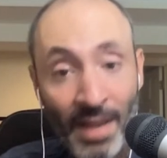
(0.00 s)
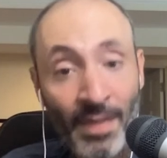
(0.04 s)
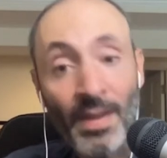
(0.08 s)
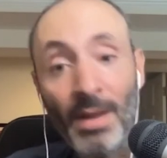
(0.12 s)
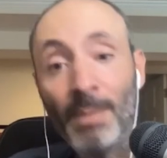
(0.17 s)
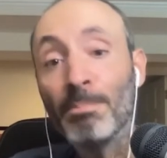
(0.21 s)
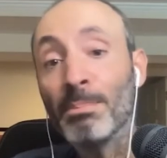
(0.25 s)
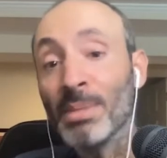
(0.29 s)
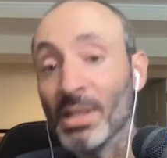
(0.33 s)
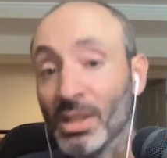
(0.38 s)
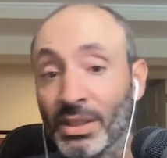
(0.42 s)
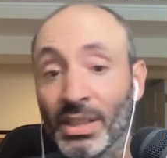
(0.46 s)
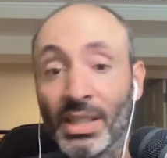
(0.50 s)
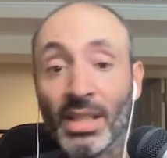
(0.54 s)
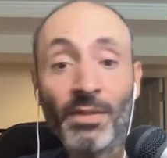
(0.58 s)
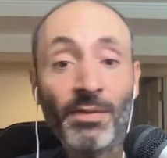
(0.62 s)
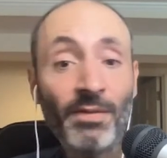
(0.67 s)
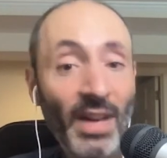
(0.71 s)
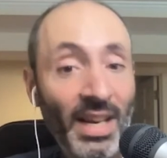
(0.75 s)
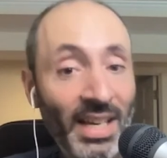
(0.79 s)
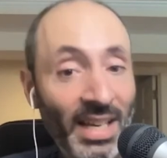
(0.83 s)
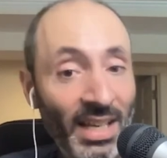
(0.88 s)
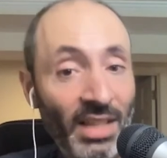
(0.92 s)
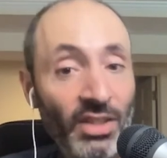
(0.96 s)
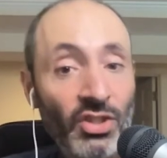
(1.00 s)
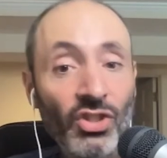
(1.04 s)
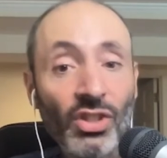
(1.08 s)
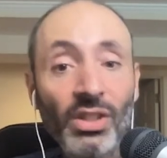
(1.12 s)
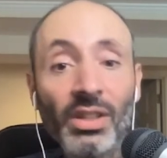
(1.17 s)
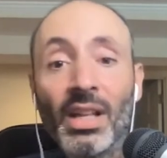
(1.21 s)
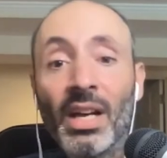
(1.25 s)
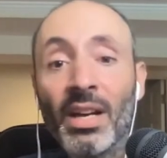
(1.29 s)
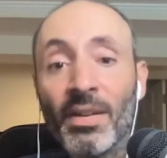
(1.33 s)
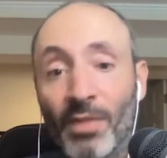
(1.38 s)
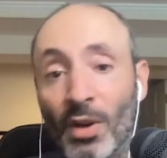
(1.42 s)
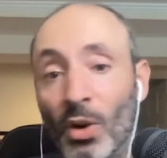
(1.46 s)
then building a financial
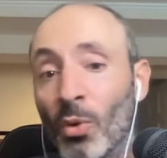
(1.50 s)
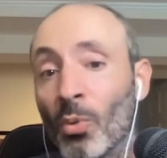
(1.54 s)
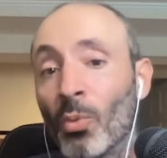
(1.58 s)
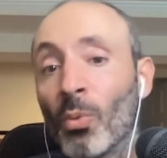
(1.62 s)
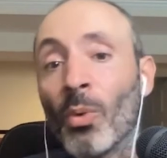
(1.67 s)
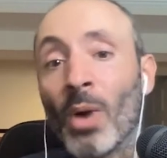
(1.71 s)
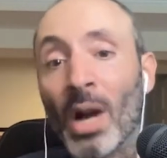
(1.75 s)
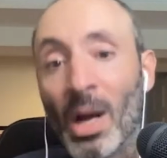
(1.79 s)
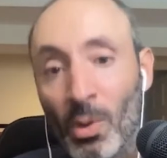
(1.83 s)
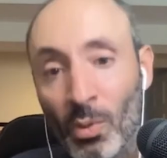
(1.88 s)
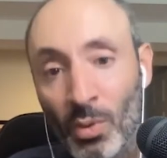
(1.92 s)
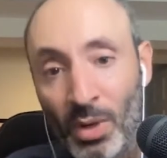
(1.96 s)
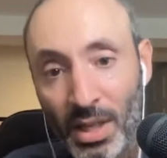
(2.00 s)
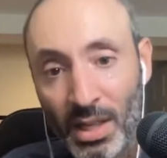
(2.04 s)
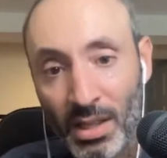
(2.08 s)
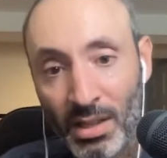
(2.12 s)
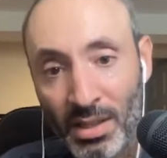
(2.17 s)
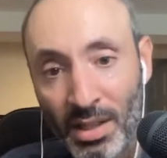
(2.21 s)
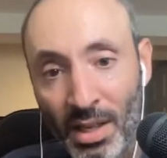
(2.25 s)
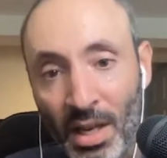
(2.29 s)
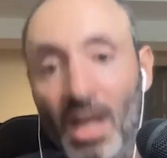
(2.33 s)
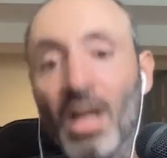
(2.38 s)
life around it